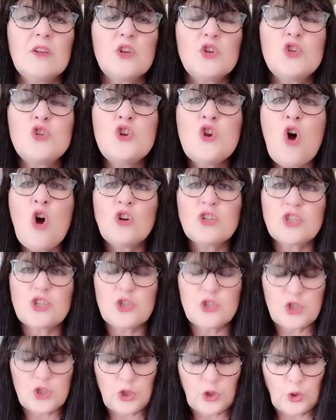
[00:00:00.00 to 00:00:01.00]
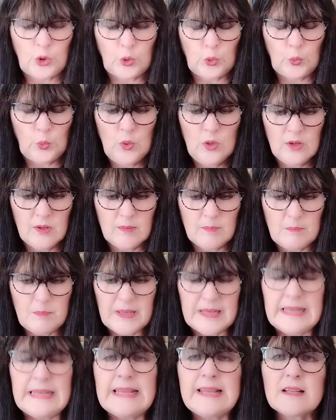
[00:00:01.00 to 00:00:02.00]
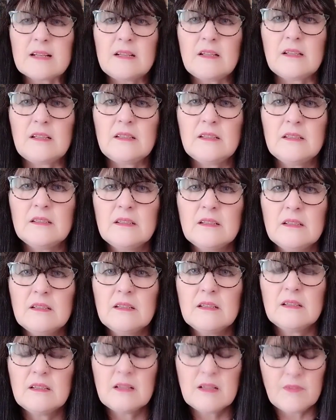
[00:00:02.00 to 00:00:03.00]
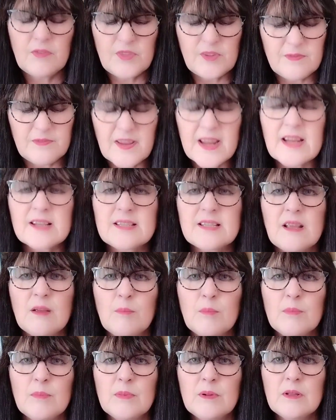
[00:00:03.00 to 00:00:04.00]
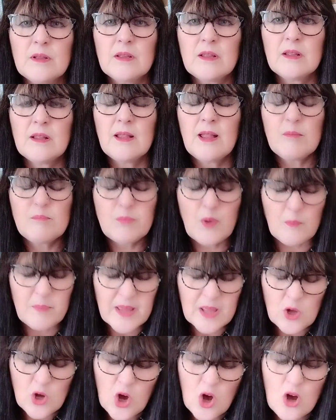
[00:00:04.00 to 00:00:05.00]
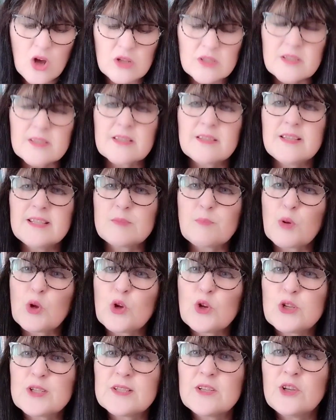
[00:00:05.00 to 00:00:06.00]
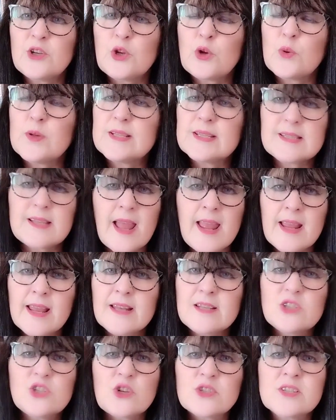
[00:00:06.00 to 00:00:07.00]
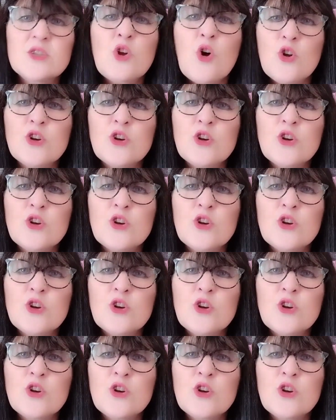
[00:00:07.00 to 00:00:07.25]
not to belittle the victim, but because this person who is saying it doesn't